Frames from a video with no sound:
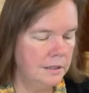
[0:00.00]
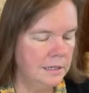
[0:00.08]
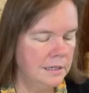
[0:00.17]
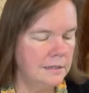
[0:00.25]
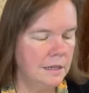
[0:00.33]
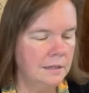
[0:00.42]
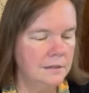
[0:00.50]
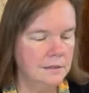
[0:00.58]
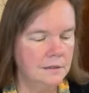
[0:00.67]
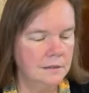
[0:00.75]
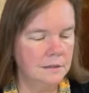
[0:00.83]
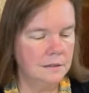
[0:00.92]
It
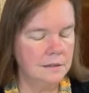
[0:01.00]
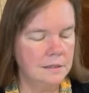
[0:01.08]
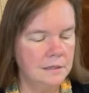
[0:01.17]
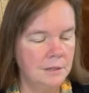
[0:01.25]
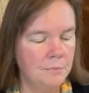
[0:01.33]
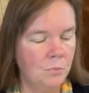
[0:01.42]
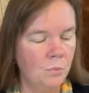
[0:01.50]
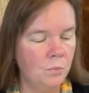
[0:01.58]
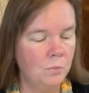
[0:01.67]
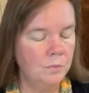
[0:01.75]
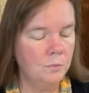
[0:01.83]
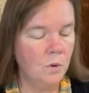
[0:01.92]
says sip
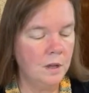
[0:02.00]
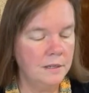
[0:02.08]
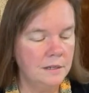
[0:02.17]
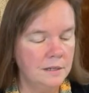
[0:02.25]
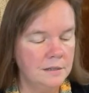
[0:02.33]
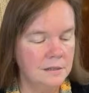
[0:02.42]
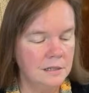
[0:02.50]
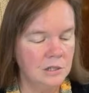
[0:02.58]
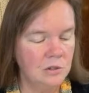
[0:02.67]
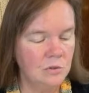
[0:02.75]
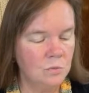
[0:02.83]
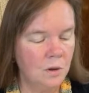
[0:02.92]
1,
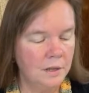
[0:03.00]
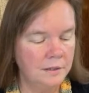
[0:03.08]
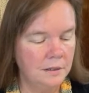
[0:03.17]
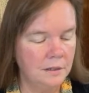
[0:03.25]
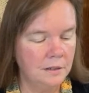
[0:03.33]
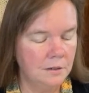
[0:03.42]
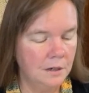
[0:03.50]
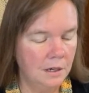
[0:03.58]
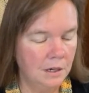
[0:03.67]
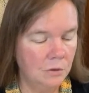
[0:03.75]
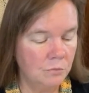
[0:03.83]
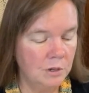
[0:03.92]
stitch 1,
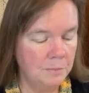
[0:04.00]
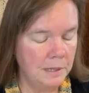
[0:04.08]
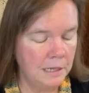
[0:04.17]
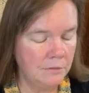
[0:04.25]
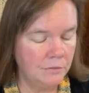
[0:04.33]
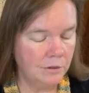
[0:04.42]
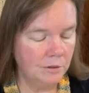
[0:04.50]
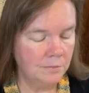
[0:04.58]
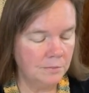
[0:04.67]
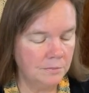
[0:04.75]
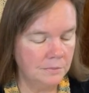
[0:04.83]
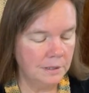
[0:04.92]
repeat from
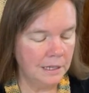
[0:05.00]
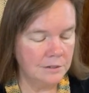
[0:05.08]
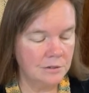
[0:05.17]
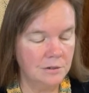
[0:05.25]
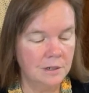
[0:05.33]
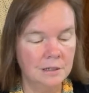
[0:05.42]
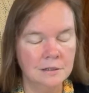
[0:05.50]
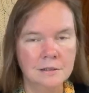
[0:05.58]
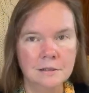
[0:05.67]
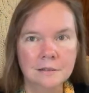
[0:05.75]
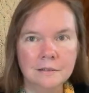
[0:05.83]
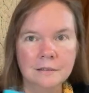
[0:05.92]

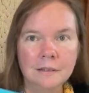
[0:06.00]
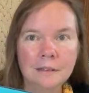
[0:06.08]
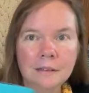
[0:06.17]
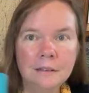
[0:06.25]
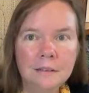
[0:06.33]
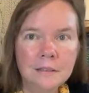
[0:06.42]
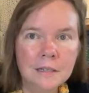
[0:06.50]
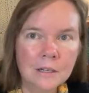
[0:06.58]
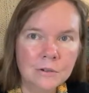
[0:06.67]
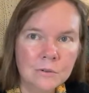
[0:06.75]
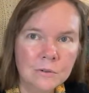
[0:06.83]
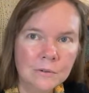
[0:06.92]
Asterix. Isn't
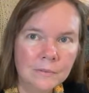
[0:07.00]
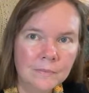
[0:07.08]
that cool?